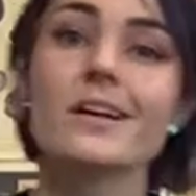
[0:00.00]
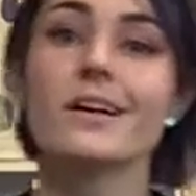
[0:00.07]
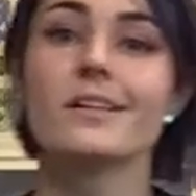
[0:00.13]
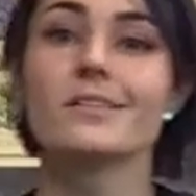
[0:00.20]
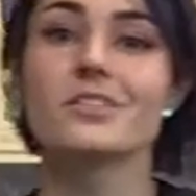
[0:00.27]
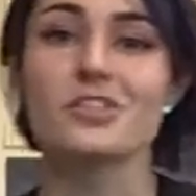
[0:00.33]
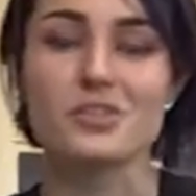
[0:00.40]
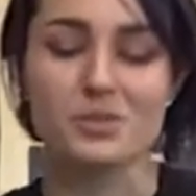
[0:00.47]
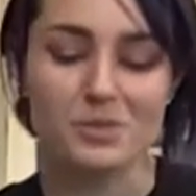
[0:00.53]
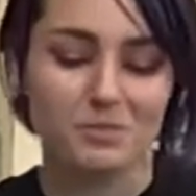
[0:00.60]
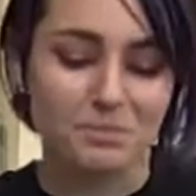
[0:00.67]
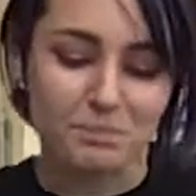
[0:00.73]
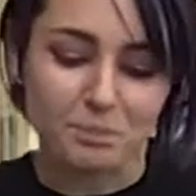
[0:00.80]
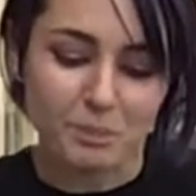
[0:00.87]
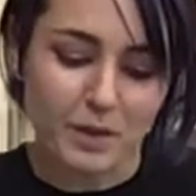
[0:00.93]
just
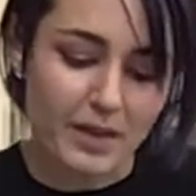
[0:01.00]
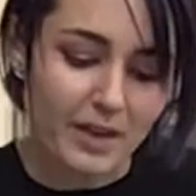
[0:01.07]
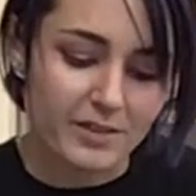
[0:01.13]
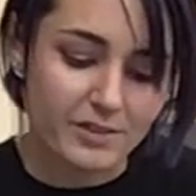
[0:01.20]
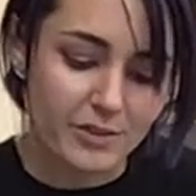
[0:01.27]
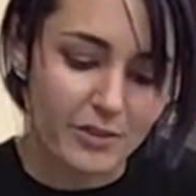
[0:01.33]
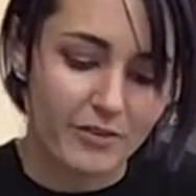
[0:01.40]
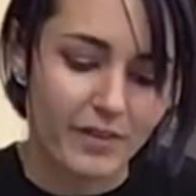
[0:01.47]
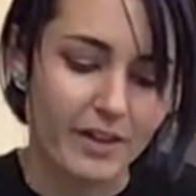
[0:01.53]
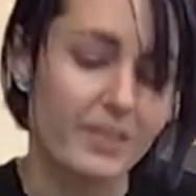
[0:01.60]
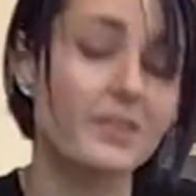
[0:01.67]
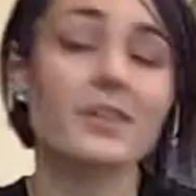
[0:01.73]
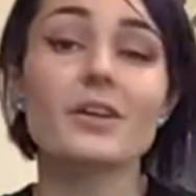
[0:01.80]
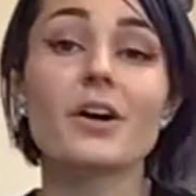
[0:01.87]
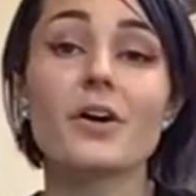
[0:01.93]
because of the fact
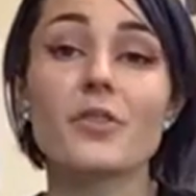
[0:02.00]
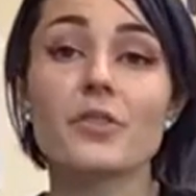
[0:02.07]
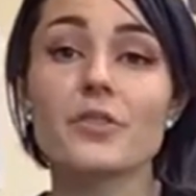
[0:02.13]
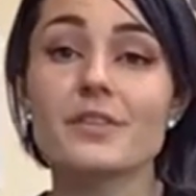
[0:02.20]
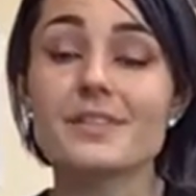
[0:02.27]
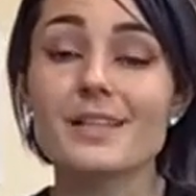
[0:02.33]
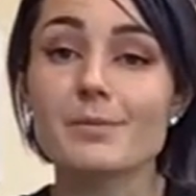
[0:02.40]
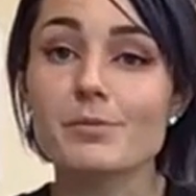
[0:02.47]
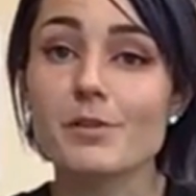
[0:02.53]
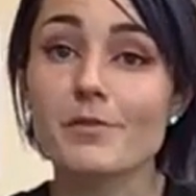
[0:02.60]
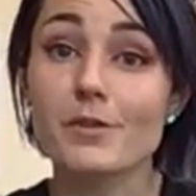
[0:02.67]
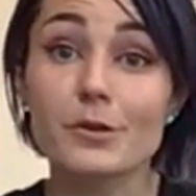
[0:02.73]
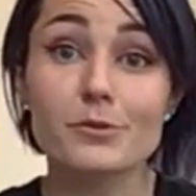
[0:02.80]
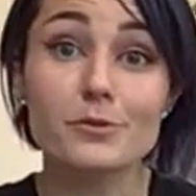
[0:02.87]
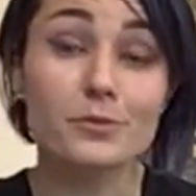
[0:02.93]
that they're on the tips of
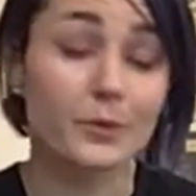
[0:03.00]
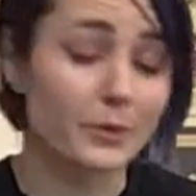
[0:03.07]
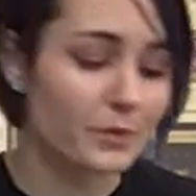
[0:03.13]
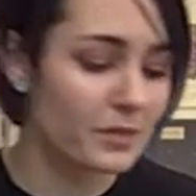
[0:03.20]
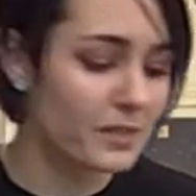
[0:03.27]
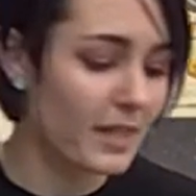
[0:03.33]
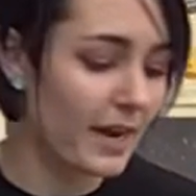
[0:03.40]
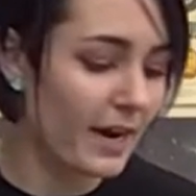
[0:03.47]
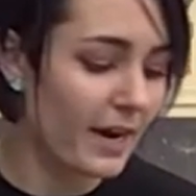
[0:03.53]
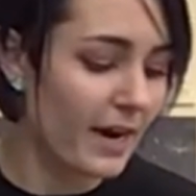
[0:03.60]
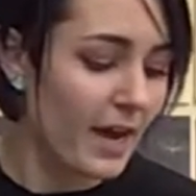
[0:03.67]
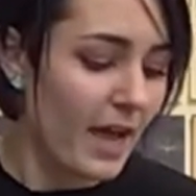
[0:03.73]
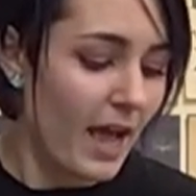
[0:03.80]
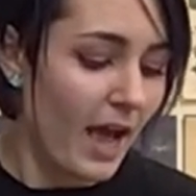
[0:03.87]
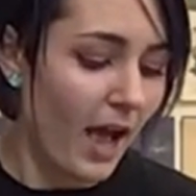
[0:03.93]
those roots there,
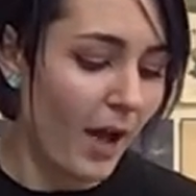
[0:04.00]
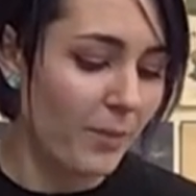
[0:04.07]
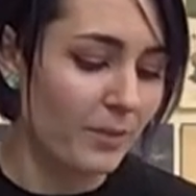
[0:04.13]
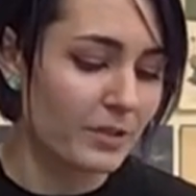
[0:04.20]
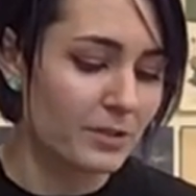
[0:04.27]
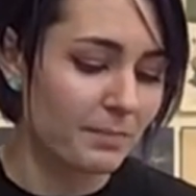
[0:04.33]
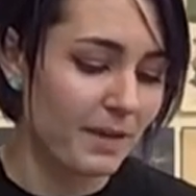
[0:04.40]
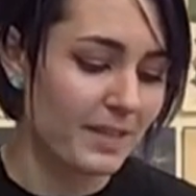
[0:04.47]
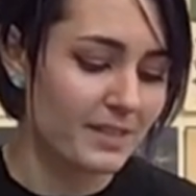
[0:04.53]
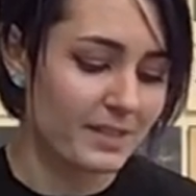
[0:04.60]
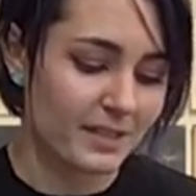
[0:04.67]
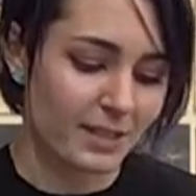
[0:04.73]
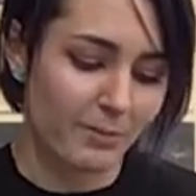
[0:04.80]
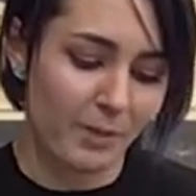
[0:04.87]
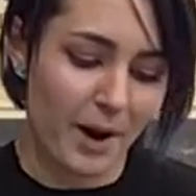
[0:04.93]
which means
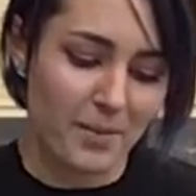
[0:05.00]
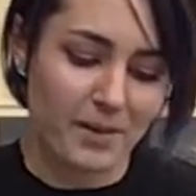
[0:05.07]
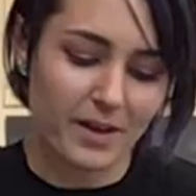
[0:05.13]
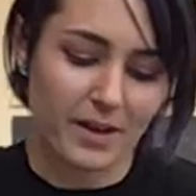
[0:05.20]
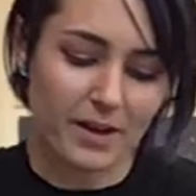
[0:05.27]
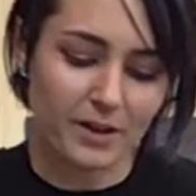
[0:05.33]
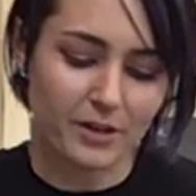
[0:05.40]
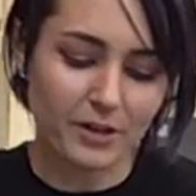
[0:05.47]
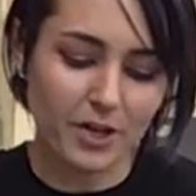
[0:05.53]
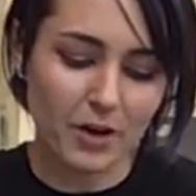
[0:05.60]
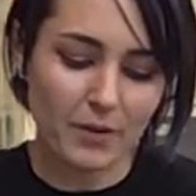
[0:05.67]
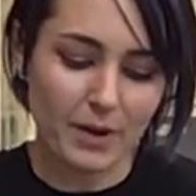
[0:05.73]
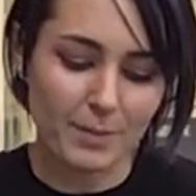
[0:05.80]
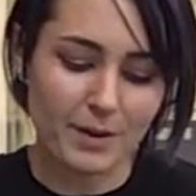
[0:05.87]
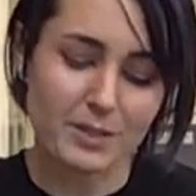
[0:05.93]
that they're probably
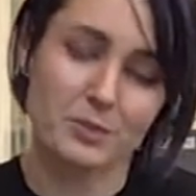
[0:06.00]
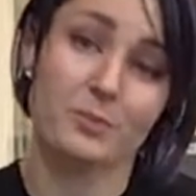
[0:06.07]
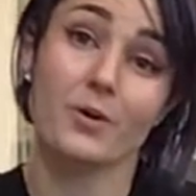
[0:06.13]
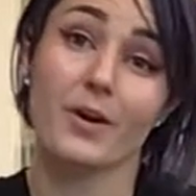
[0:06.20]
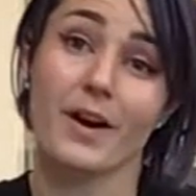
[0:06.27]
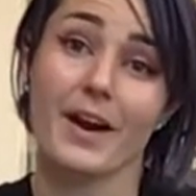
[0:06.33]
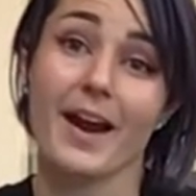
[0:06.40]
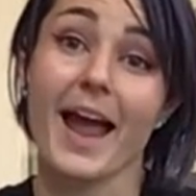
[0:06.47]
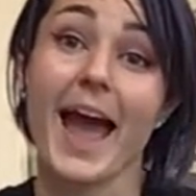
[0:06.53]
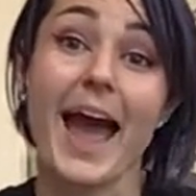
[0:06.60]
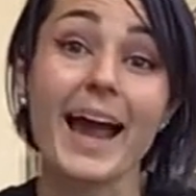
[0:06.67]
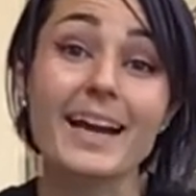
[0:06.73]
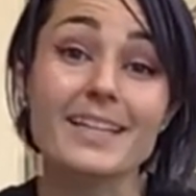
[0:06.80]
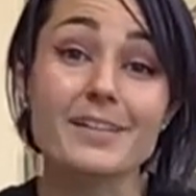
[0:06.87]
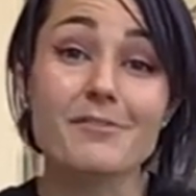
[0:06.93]
undergoing much more
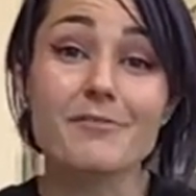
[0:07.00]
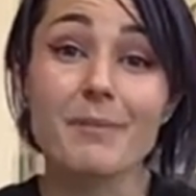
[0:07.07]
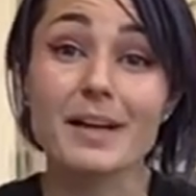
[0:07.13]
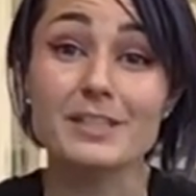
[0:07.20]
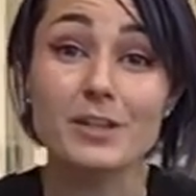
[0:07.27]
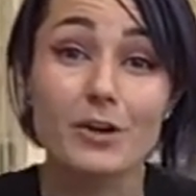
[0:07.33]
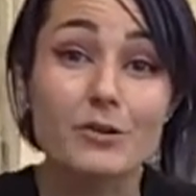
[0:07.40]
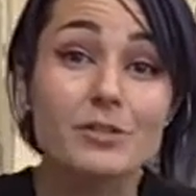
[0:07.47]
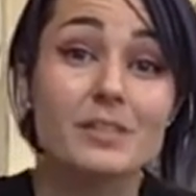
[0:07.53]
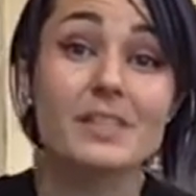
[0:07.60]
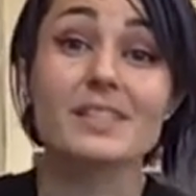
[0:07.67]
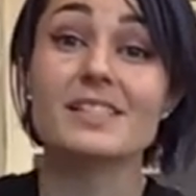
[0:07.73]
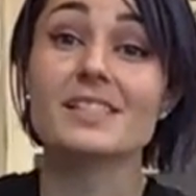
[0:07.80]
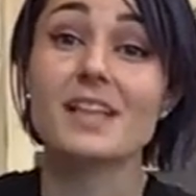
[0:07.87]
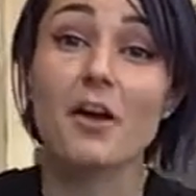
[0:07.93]
active
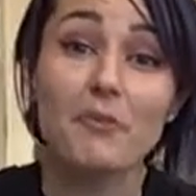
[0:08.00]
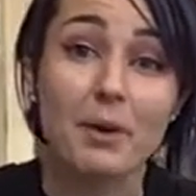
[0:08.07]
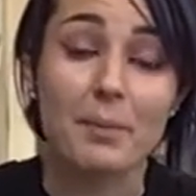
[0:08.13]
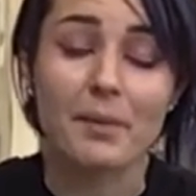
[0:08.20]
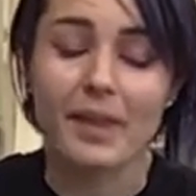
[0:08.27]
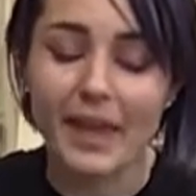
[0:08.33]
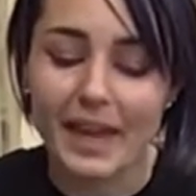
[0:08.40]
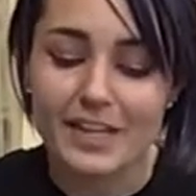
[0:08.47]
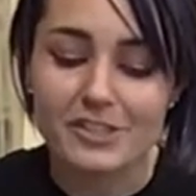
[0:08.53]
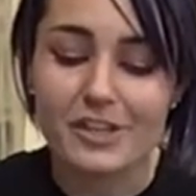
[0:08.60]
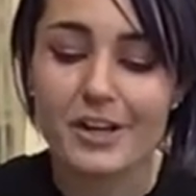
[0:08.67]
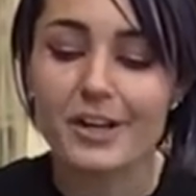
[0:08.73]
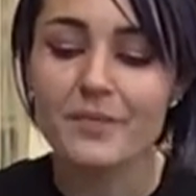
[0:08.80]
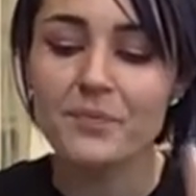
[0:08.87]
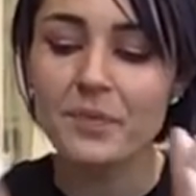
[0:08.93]
mitosis cell
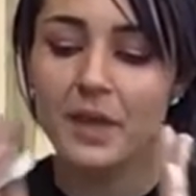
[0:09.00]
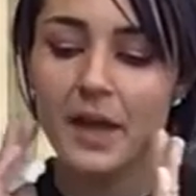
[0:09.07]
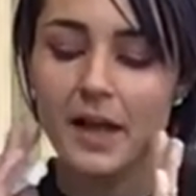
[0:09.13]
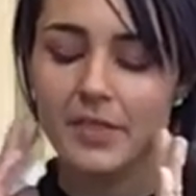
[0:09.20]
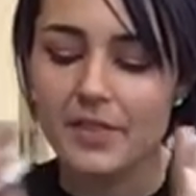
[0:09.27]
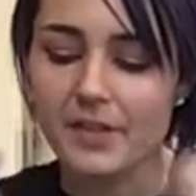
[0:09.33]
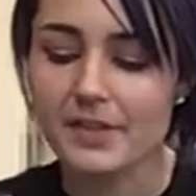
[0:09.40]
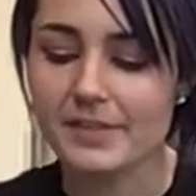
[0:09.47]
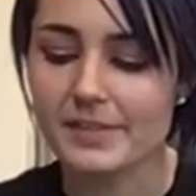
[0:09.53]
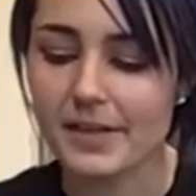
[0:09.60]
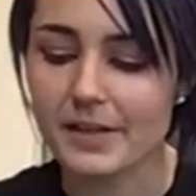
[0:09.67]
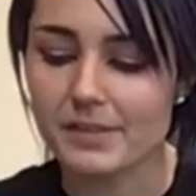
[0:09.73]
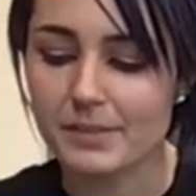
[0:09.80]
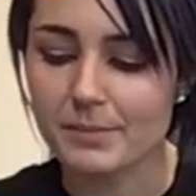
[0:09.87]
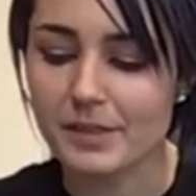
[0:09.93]
replication than the
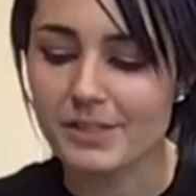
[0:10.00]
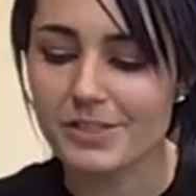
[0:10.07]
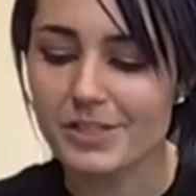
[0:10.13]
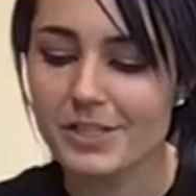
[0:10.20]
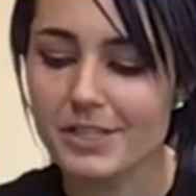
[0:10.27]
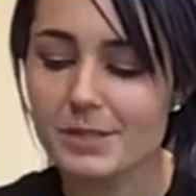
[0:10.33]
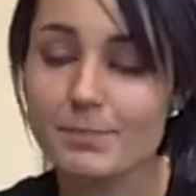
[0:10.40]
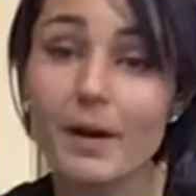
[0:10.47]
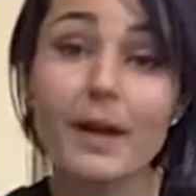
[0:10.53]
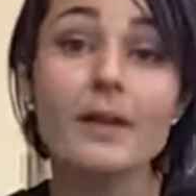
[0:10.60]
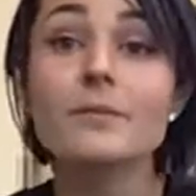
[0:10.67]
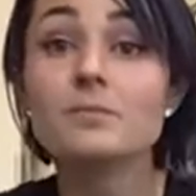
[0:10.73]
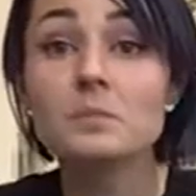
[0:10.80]
cells in my cheeks, but